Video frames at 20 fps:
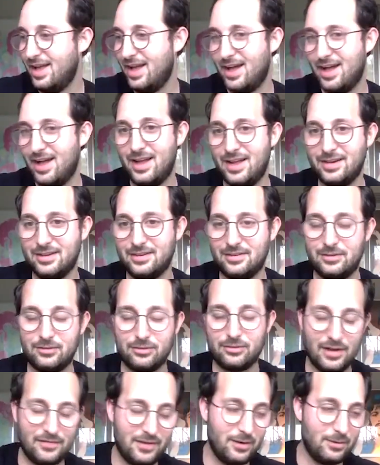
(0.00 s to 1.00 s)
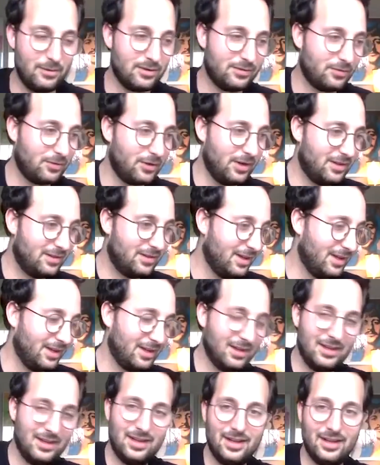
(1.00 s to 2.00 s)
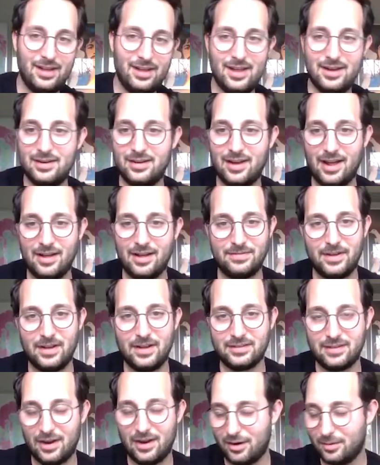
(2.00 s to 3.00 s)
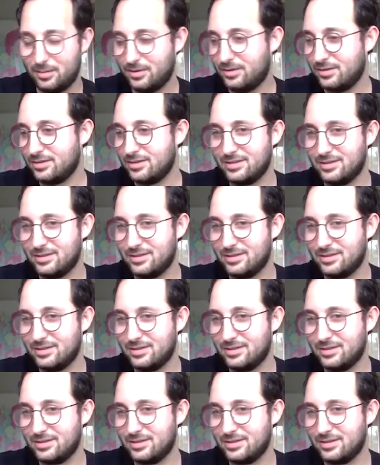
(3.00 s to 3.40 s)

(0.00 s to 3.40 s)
and Griffin was freezing, and I felt terrible.